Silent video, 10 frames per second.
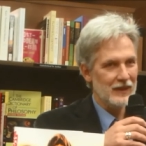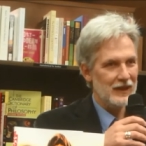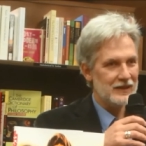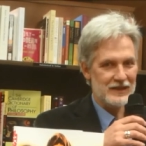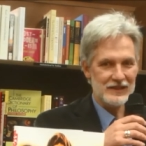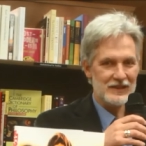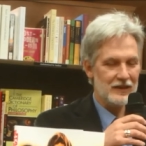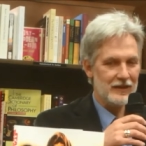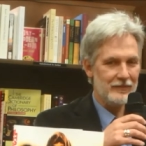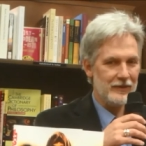and since
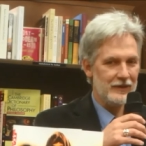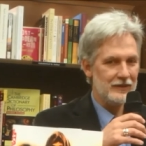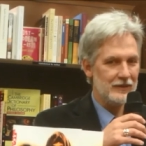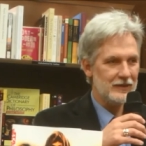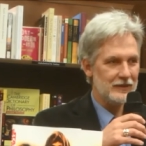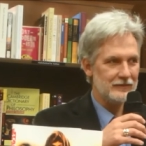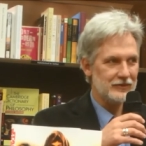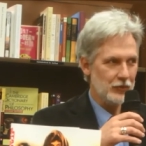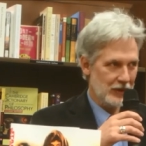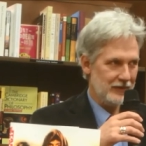then, I've written
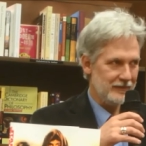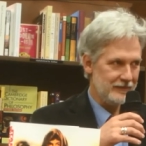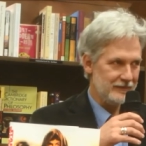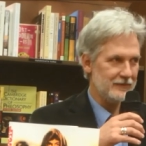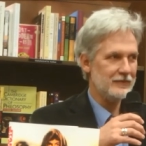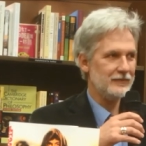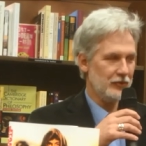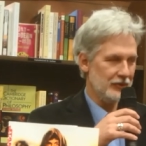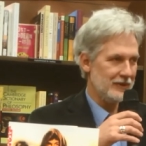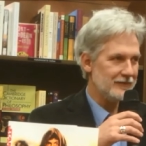12
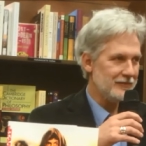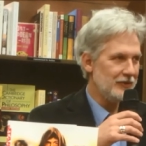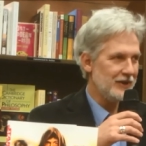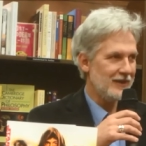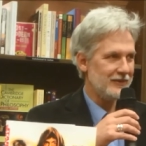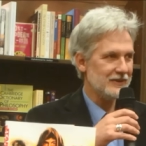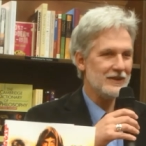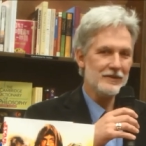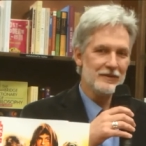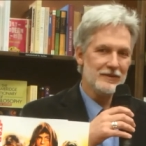full, full novels,
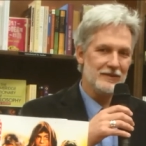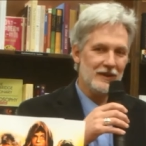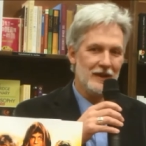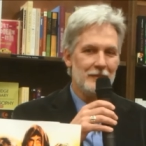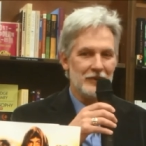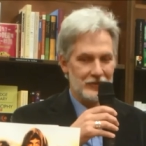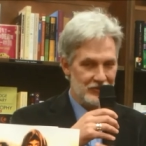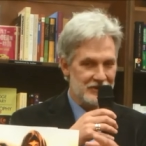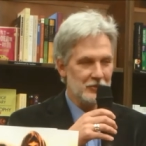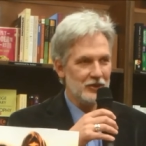um, and
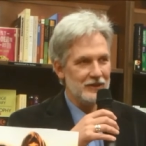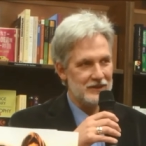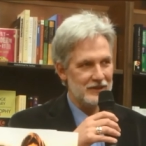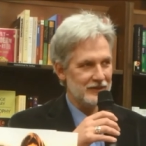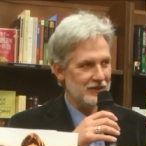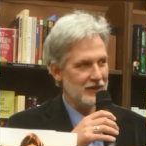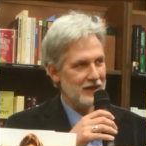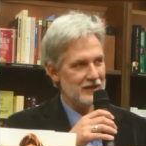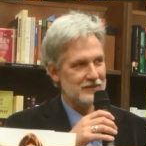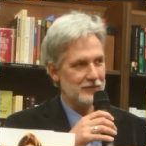Crucible is the, the
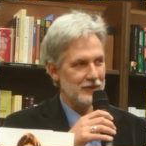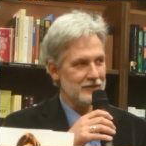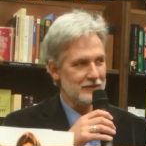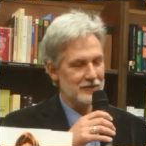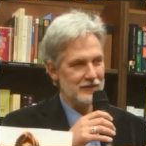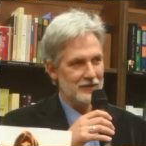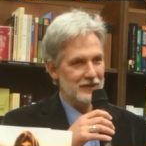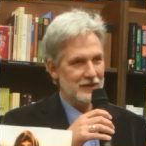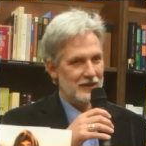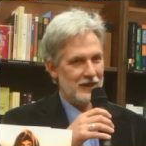latest one.
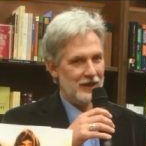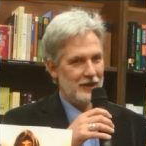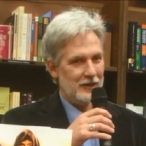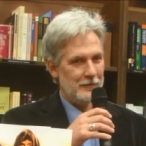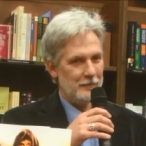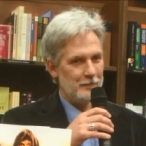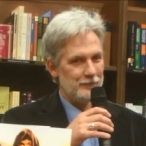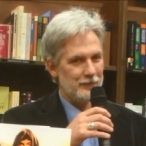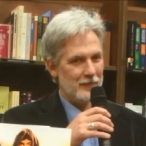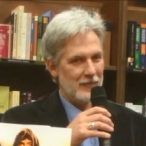Um,
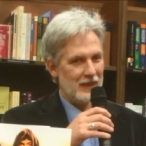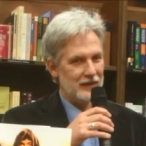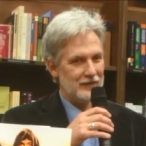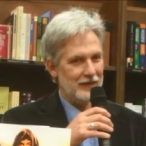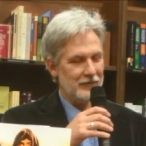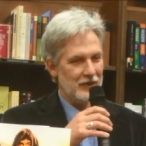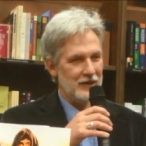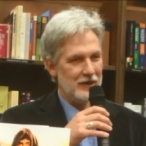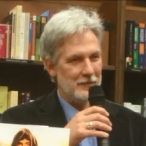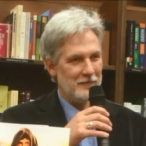I've
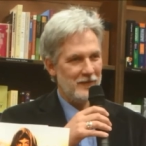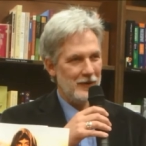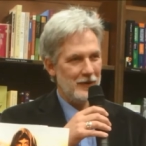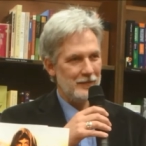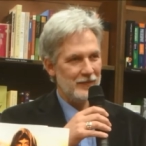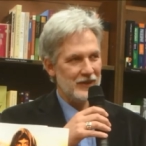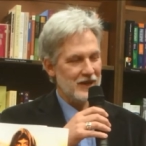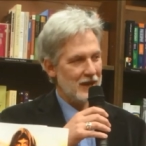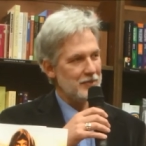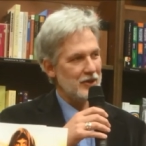written them um, from the
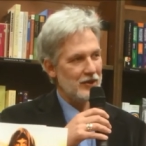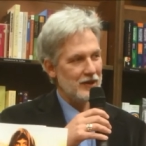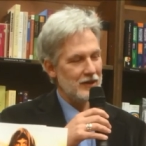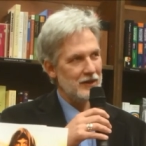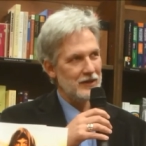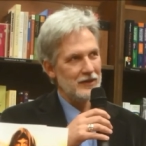time period